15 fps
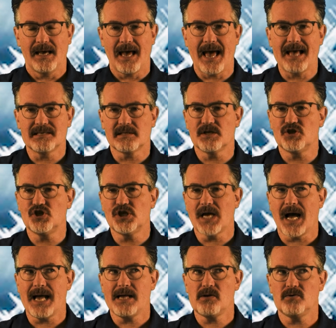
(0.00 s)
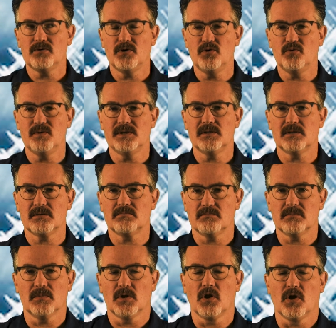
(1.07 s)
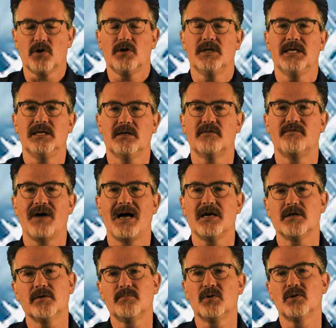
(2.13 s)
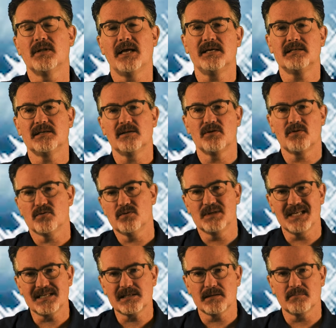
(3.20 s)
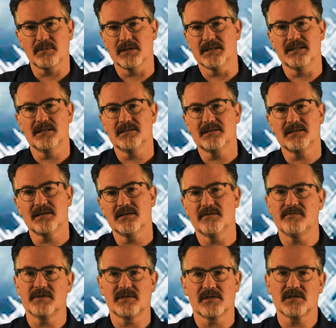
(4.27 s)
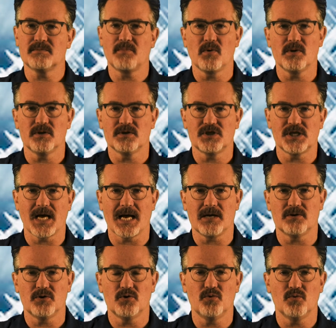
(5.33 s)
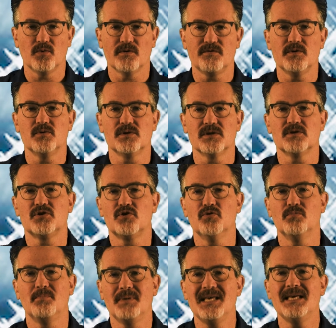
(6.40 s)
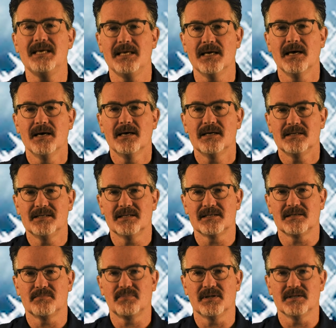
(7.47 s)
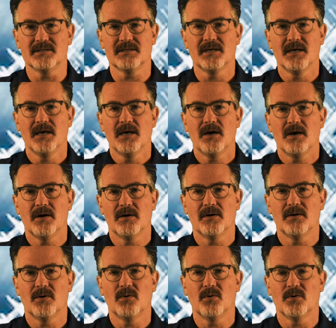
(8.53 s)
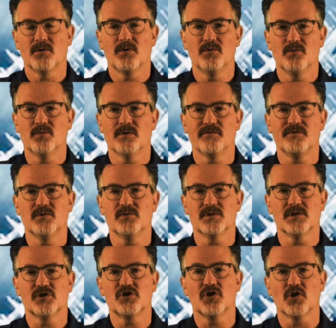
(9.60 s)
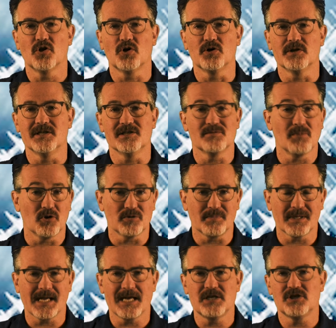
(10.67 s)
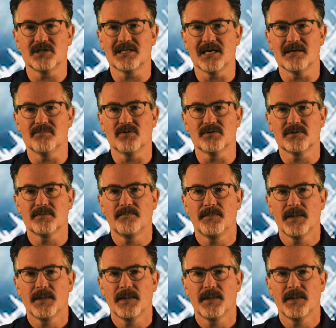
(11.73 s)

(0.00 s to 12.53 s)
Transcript: As a child who is learning a valuable lesson through discipline instead of as a spoiled child who refuses to be disciplined or who refuses to learn his multiplication tables,